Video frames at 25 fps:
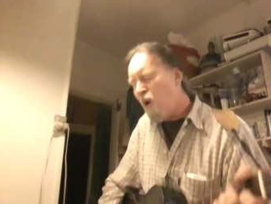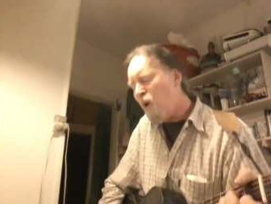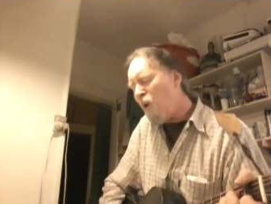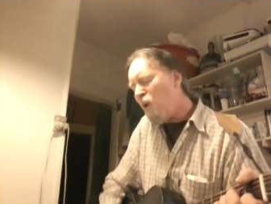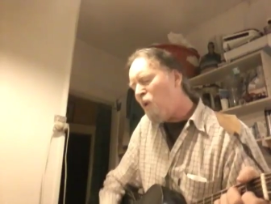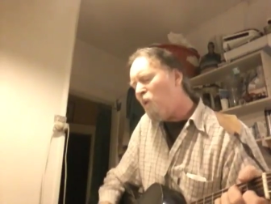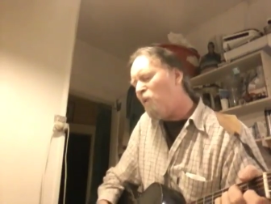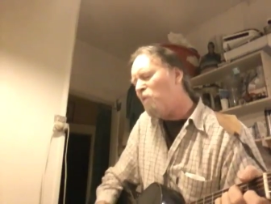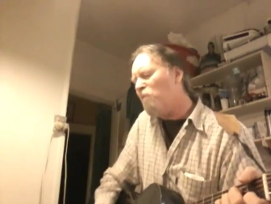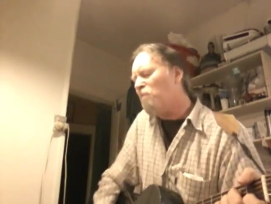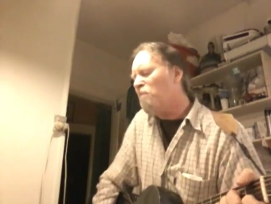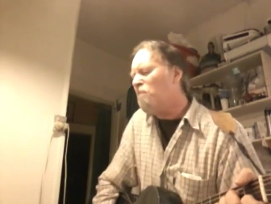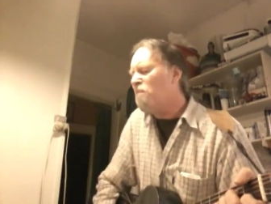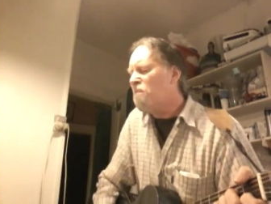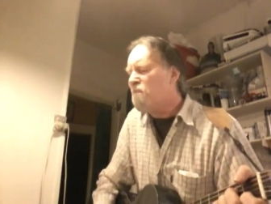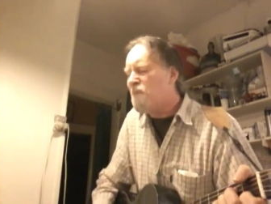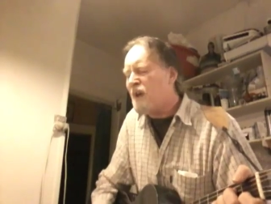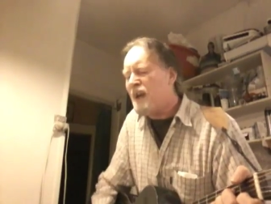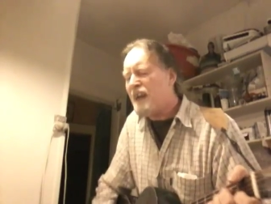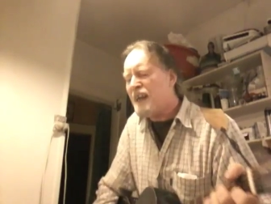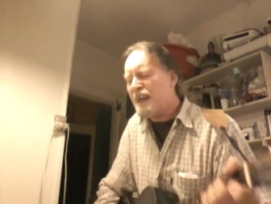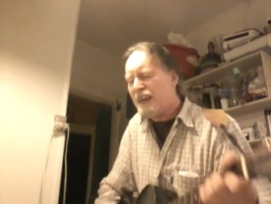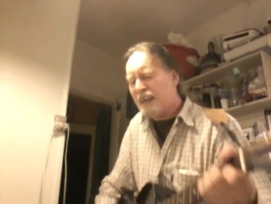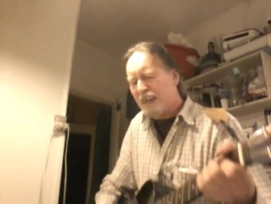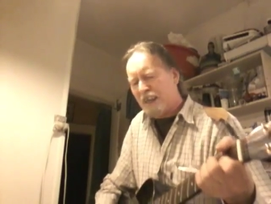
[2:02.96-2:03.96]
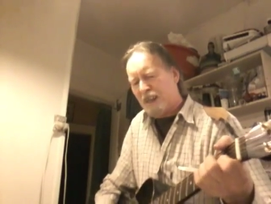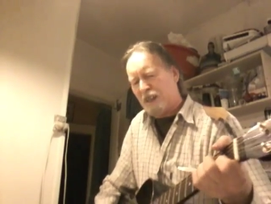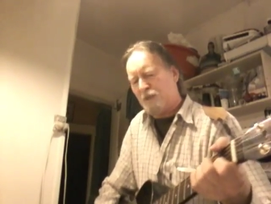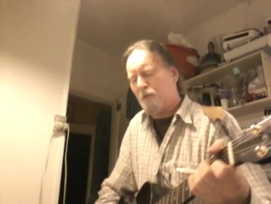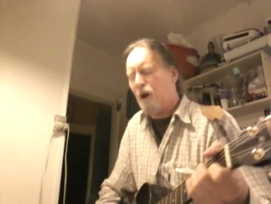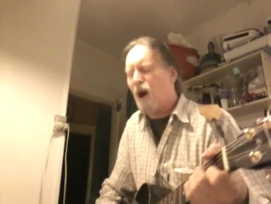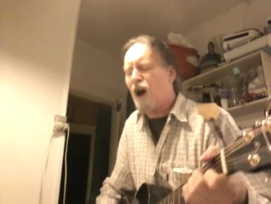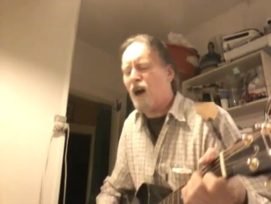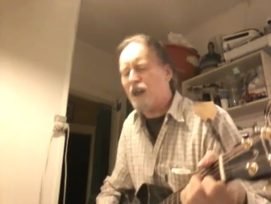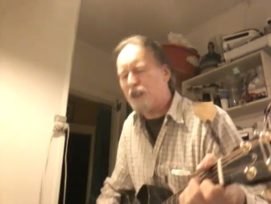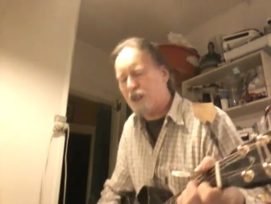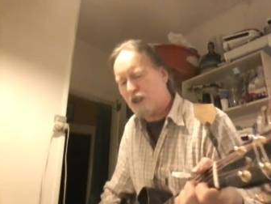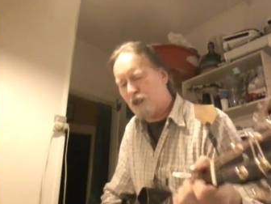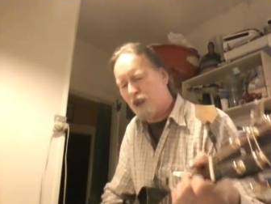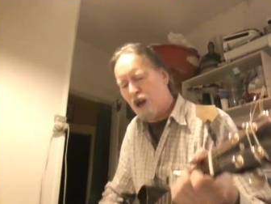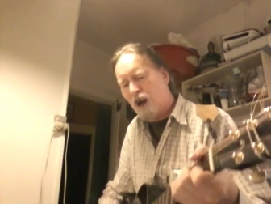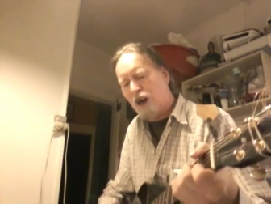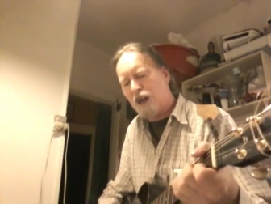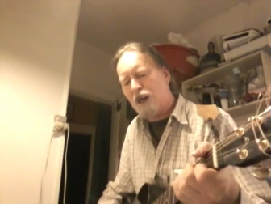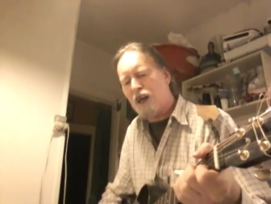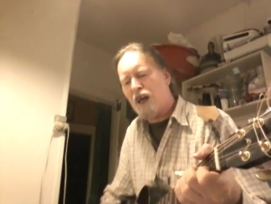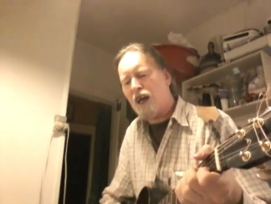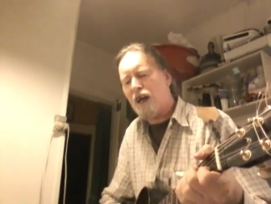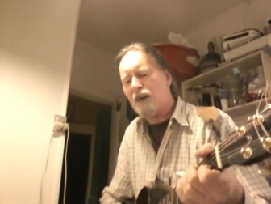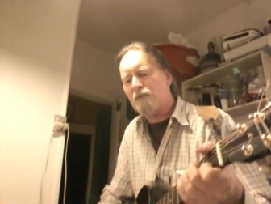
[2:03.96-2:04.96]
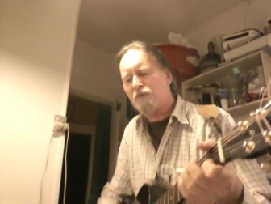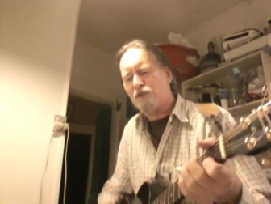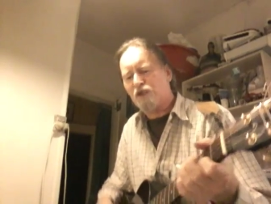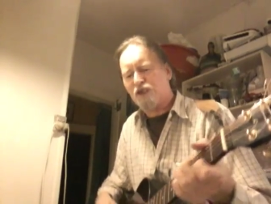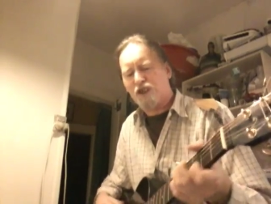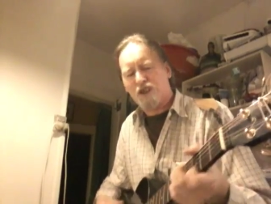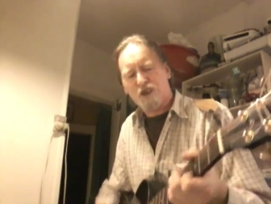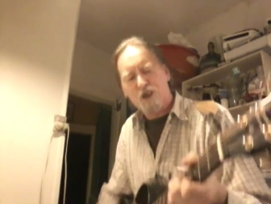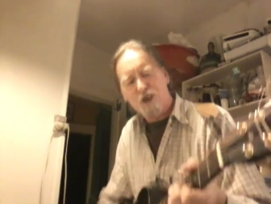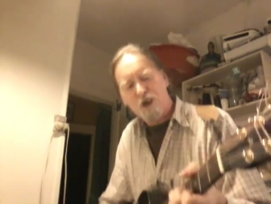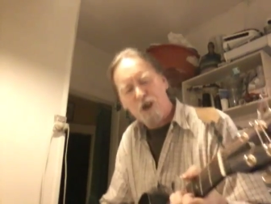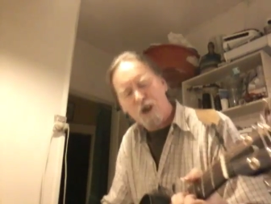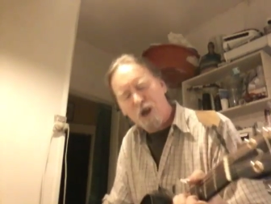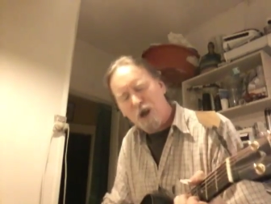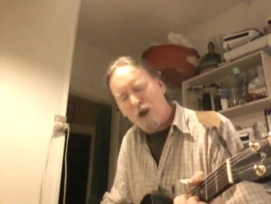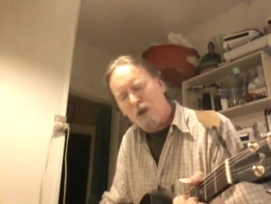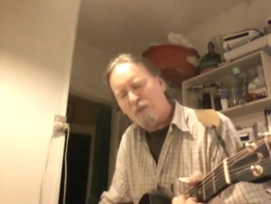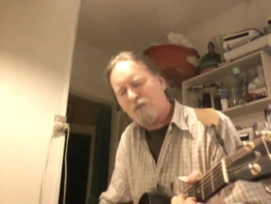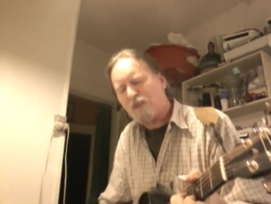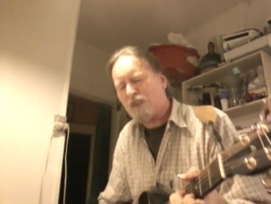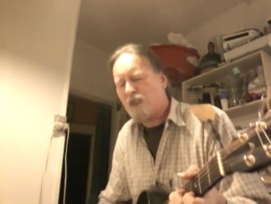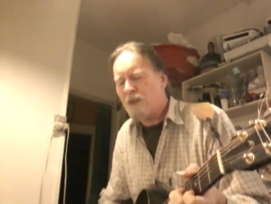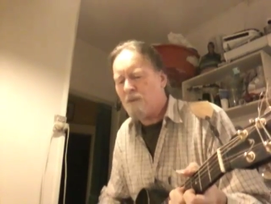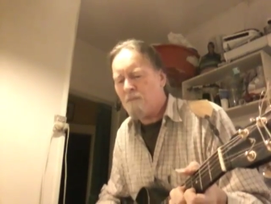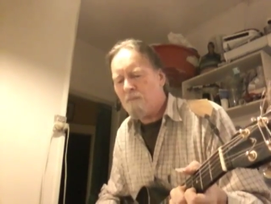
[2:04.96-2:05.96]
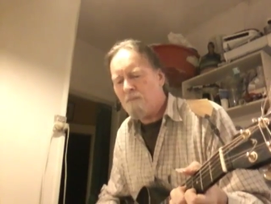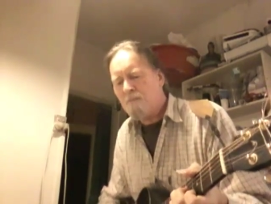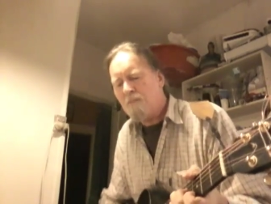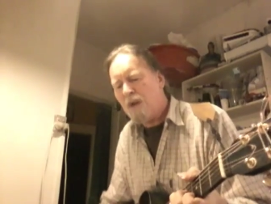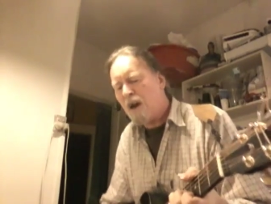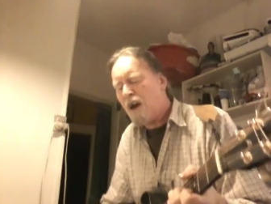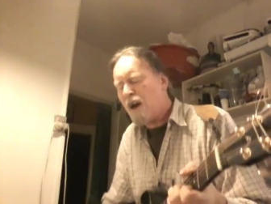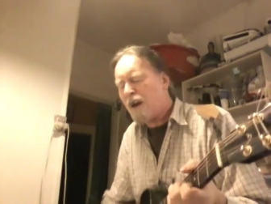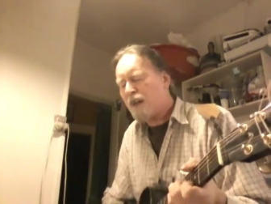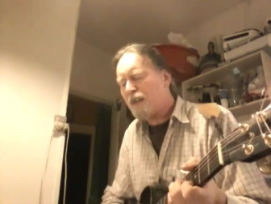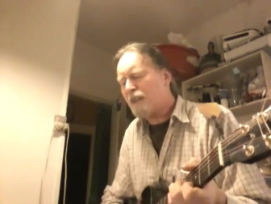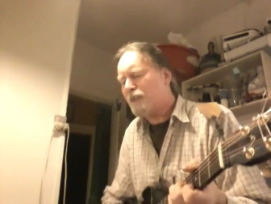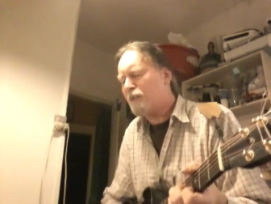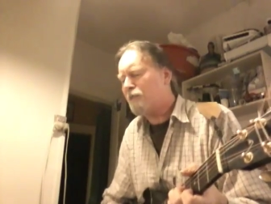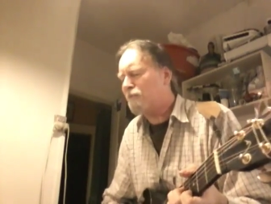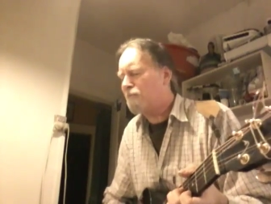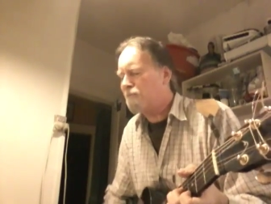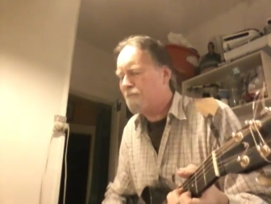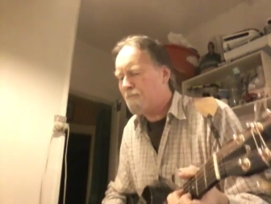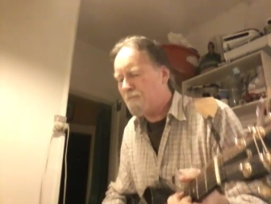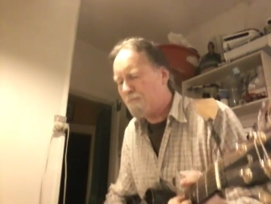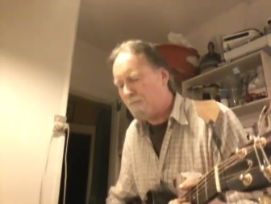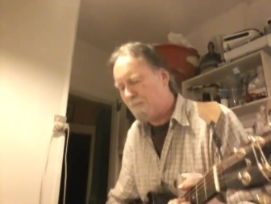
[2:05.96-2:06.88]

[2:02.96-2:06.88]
own banks, but you're gonna have to serve somebody.